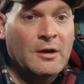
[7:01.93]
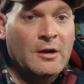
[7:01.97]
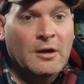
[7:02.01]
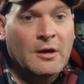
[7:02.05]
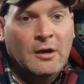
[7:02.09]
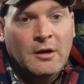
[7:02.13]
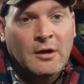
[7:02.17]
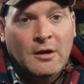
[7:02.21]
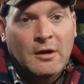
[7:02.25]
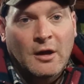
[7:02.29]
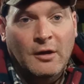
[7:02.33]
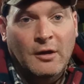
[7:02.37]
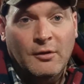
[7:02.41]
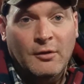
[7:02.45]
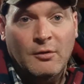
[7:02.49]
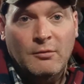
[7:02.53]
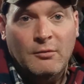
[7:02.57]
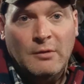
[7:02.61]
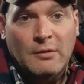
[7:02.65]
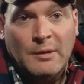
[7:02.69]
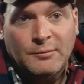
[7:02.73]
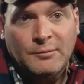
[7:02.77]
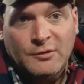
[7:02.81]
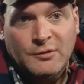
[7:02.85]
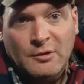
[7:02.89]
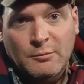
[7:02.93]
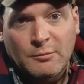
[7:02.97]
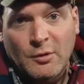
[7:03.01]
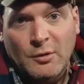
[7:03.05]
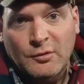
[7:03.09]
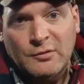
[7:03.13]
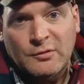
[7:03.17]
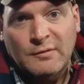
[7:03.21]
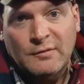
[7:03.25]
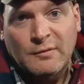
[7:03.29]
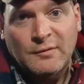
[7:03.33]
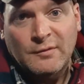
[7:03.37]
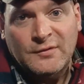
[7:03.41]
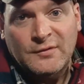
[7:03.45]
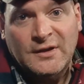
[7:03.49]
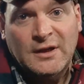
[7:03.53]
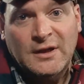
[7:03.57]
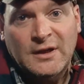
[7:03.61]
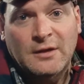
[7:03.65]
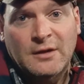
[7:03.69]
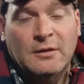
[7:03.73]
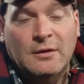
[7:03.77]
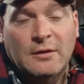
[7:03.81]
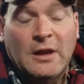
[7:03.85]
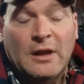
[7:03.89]
Although I'm sure most of you have
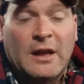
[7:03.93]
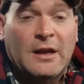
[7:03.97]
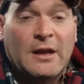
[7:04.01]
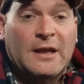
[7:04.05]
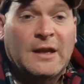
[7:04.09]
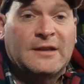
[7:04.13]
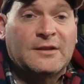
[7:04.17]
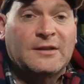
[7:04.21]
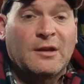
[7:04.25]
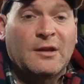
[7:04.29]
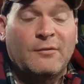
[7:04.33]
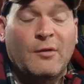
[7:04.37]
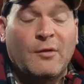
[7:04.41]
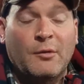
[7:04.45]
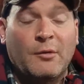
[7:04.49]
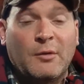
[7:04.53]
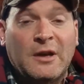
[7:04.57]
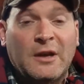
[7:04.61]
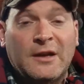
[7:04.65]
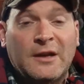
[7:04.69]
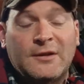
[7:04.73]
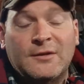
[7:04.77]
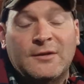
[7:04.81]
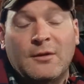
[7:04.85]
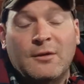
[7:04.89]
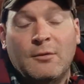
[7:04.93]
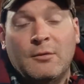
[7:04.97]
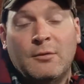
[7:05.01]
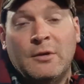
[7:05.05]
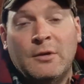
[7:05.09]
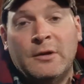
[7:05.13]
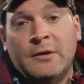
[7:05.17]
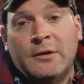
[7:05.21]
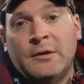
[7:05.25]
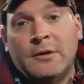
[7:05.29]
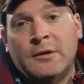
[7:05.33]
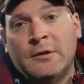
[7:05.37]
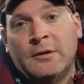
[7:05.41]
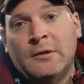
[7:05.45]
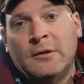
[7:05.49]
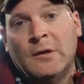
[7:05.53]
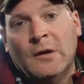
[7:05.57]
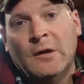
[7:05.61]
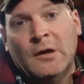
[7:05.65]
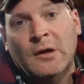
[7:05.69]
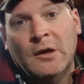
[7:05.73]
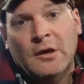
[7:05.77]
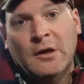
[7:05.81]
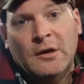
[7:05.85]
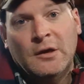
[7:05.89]
seen a lot of that stuff already. So
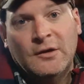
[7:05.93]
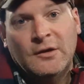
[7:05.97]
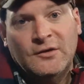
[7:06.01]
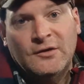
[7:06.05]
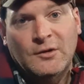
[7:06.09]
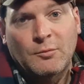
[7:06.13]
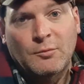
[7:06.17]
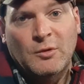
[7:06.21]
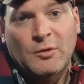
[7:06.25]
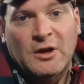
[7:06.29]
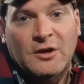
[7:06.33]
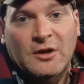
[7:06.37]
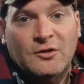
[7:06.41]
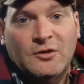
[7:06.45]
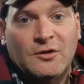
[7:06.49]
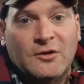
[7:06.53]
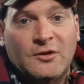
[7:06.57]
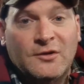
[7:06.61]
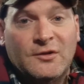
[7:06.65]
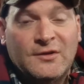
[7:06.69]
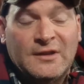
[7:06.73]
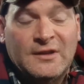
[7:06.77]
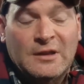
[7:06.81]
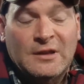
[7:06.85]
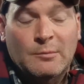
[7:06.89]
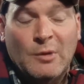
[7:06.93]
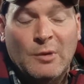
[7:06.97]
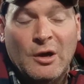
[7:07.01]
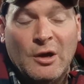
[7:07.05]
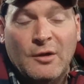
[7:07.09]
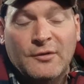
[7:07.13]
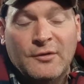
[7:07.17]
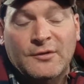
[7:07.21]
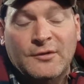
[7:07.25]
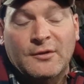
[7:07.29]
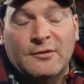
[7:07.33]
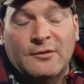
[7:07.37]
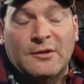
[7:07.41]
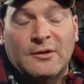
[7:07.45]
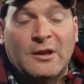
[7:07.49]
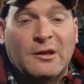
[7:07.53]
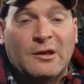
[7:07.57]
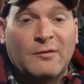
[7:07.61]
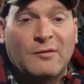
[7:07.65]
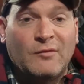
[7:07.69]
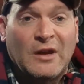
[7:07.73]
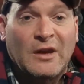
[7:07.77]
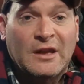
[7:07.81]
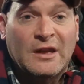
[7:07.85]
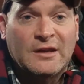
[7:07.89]
you see one engine, you've seen them all. So there's nothing
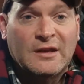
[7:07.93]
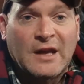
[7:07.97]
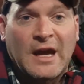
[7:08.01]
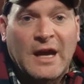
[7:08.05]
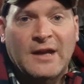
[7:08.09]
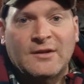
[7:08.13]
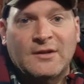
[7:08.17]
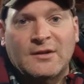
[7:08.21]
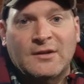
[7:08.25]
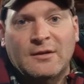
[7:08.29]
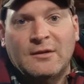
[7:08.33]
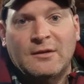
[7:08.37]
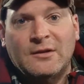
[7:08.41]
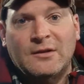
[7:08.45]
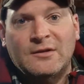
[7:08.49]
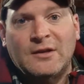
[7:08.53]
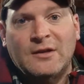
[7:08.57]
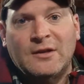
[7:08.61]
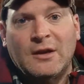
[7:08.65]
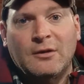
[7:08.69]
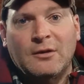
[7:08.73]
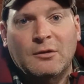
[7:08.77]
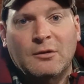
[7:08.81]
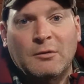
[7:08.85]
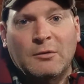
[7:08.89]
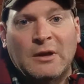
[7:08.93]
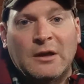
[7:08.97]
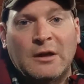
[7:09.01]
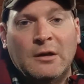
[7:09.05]
fantastic in the state they're in.